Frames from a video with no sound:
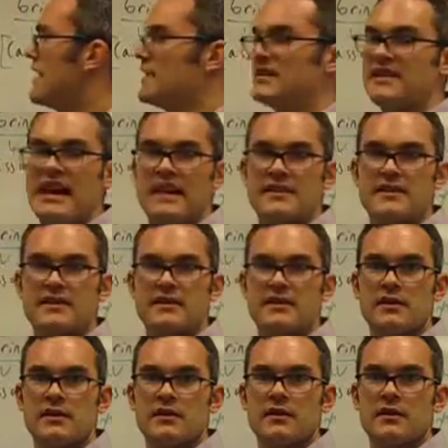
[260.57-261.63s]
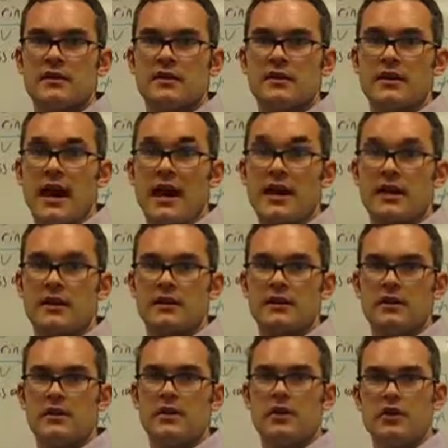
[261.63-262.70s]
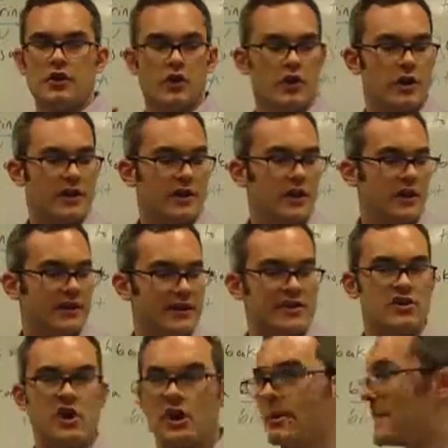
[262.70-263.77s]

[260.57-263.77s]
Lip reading: and tense. Got it? Good. Let's talk